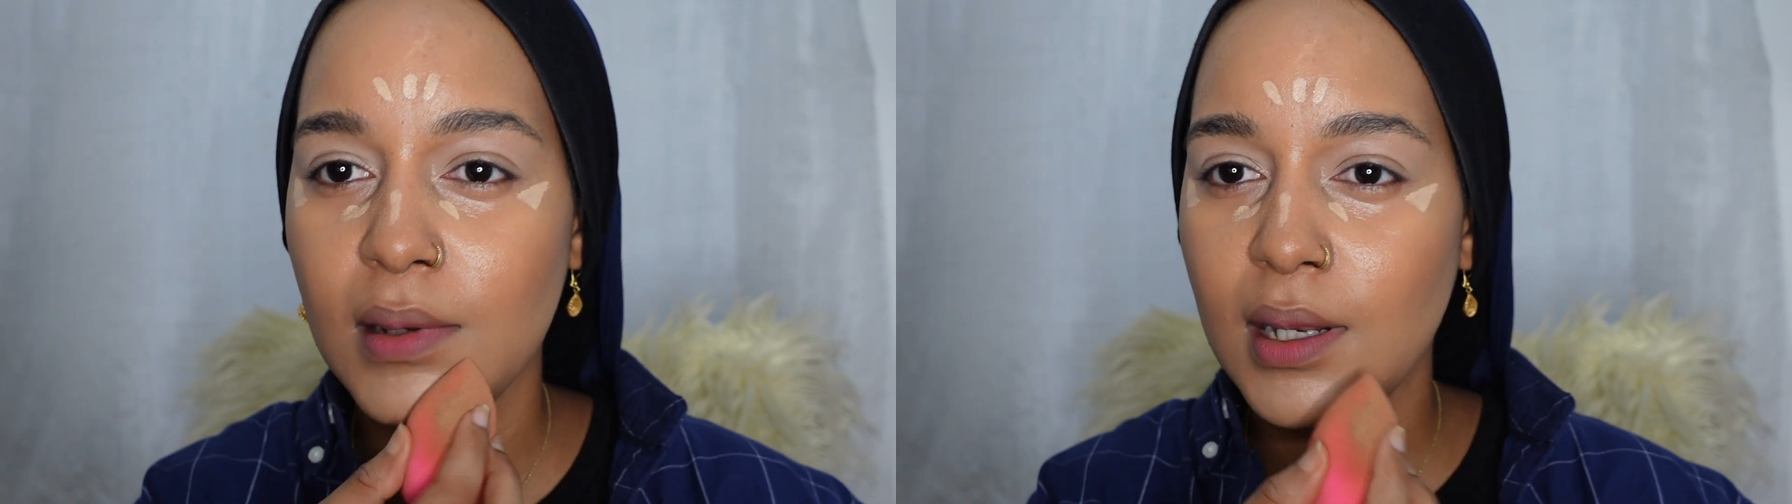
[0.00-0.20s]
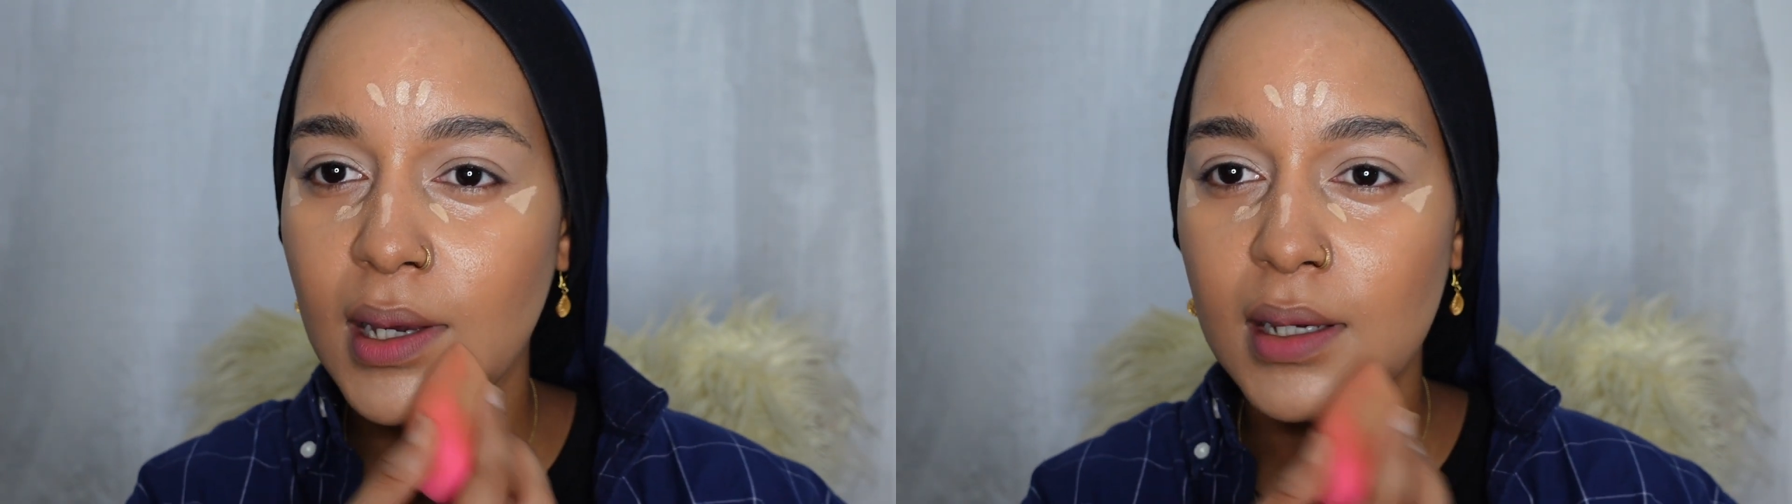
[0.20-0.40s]

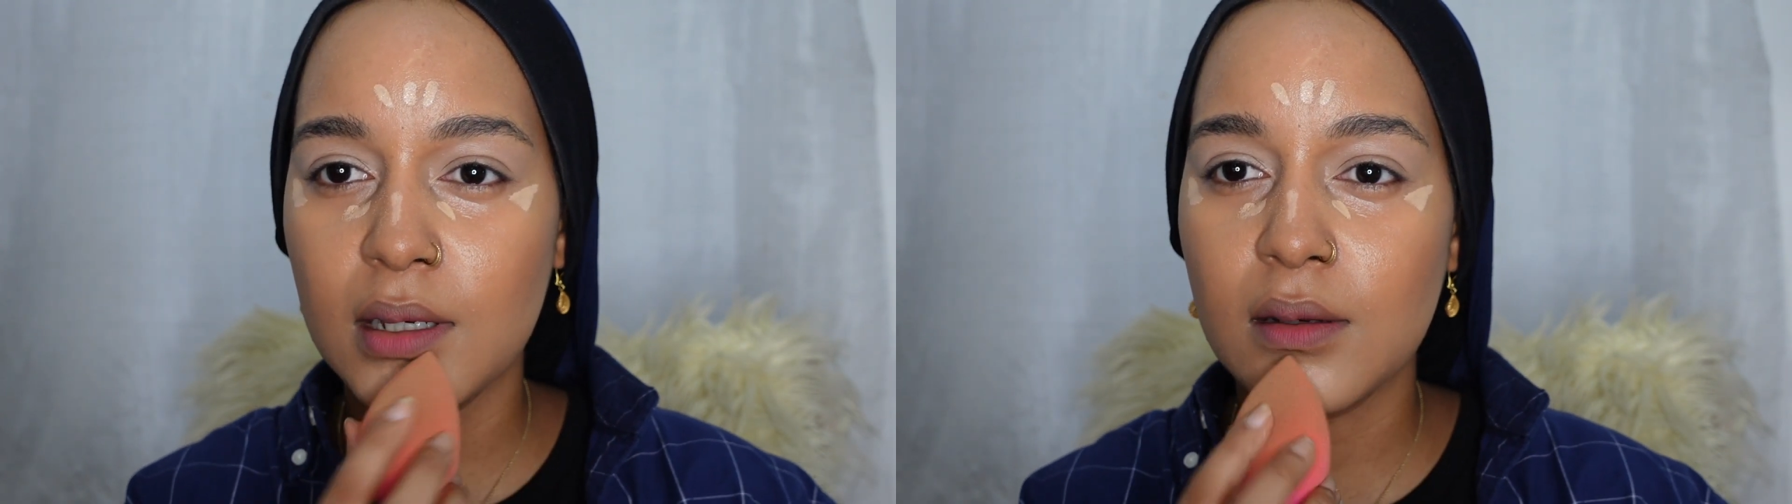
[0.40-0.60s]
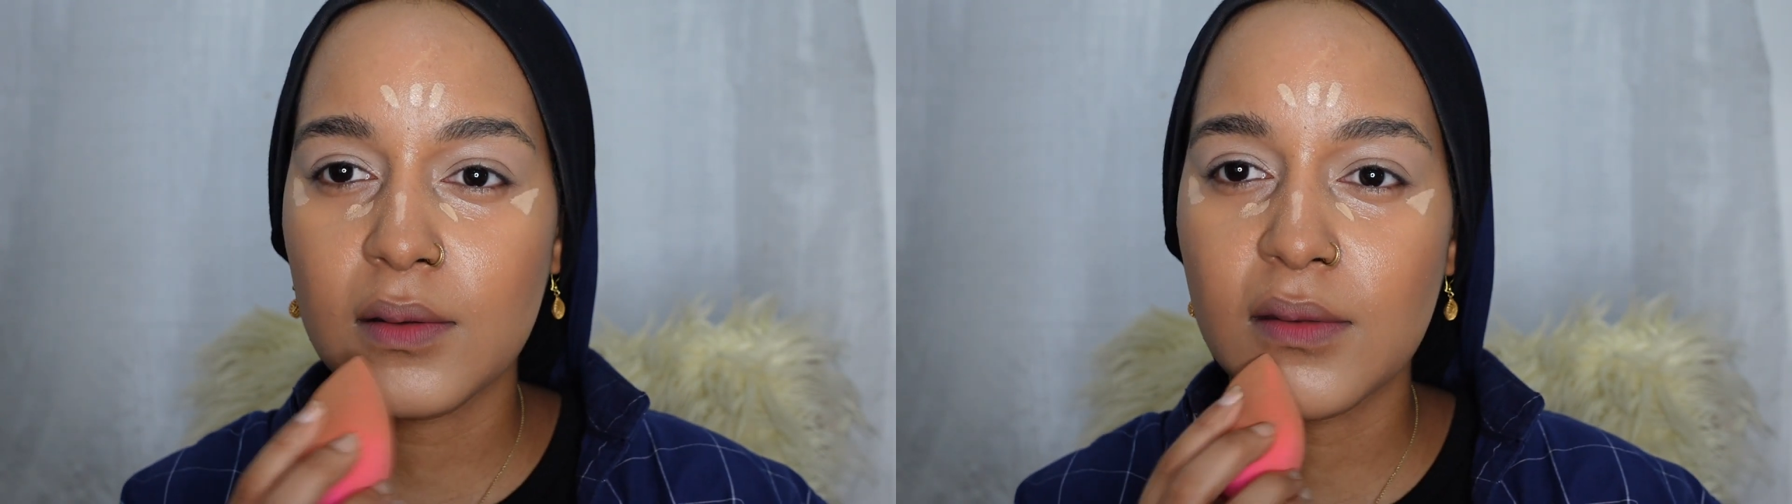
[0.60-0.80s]

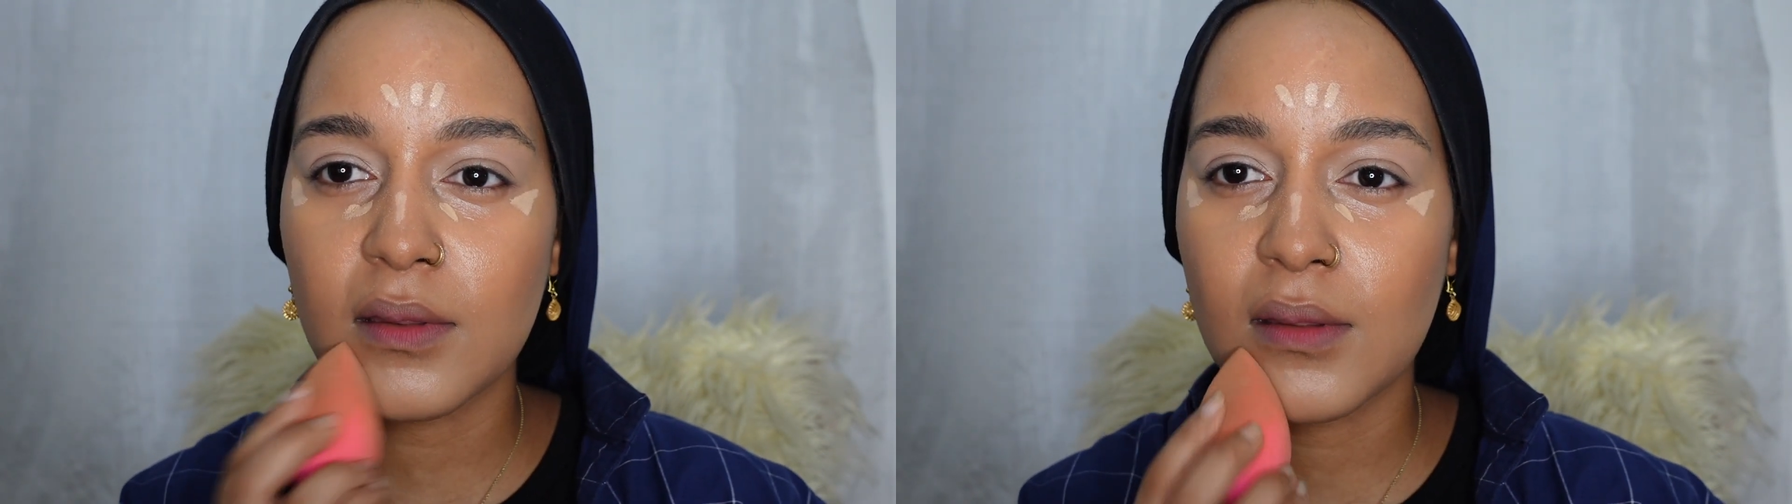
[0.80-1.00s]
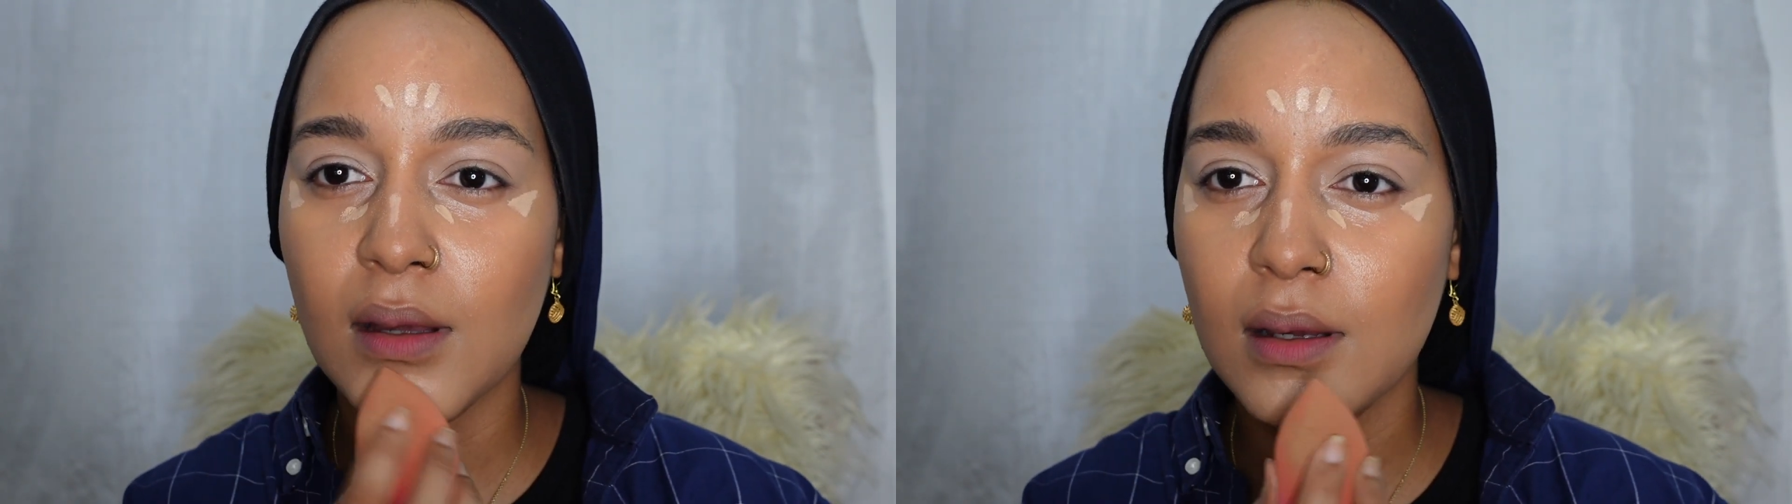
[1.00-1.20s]
light, you see
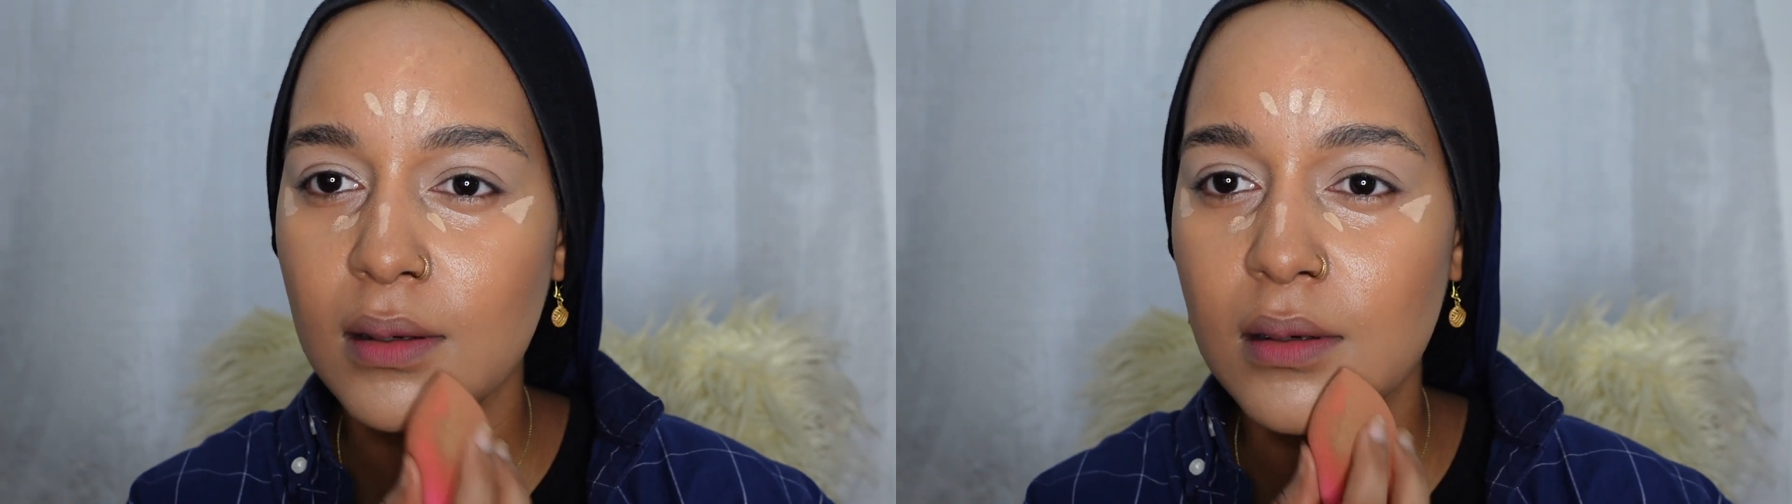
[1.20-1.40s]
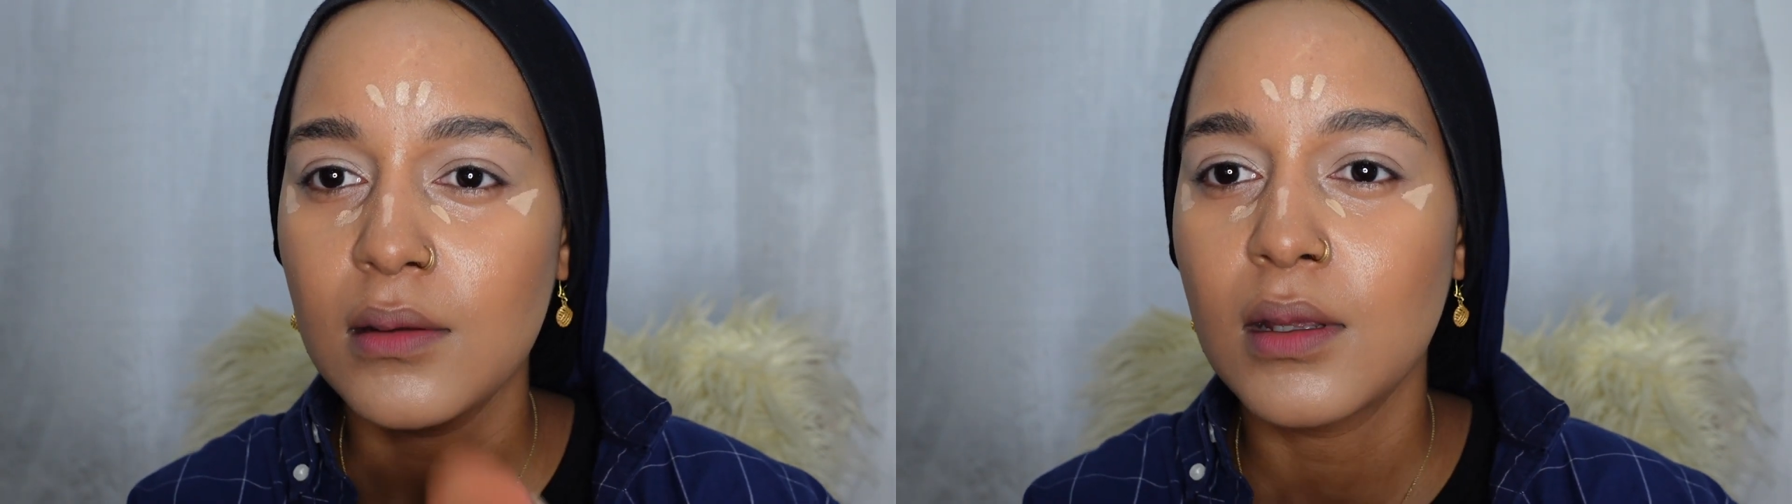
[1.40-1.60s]
that,